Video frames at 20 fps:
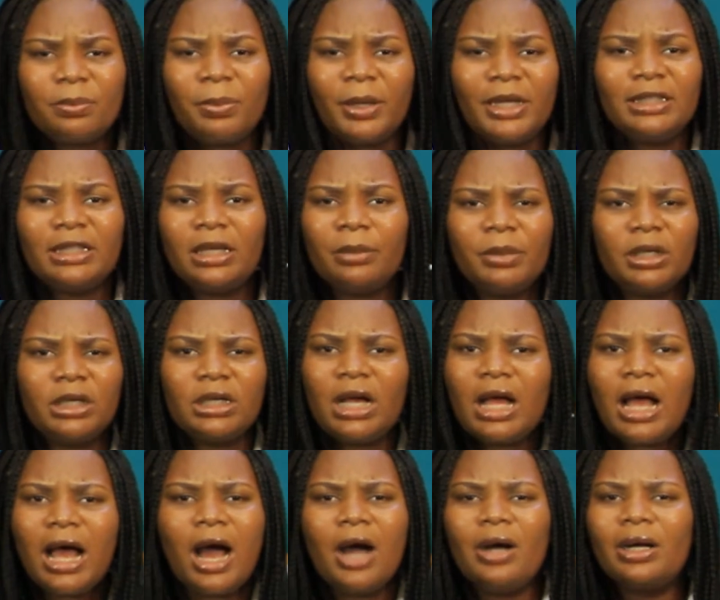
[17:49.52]
pandemic.
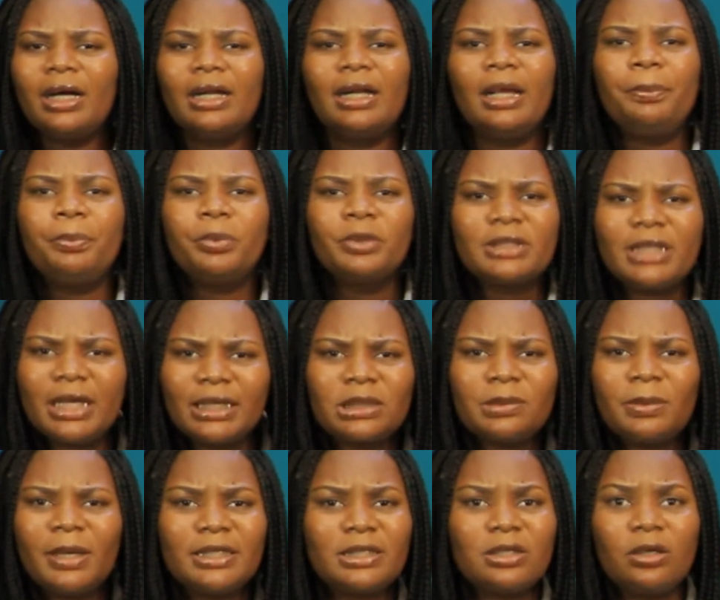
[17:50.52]
How can I
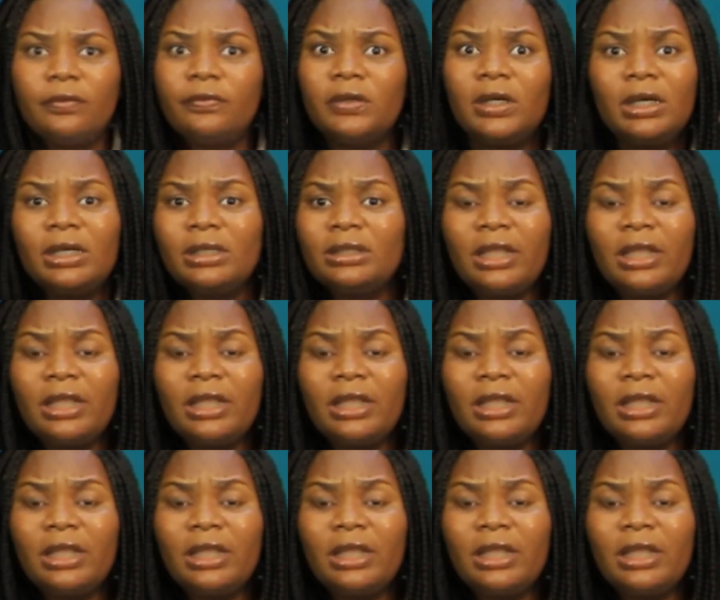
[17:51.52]
protect myself?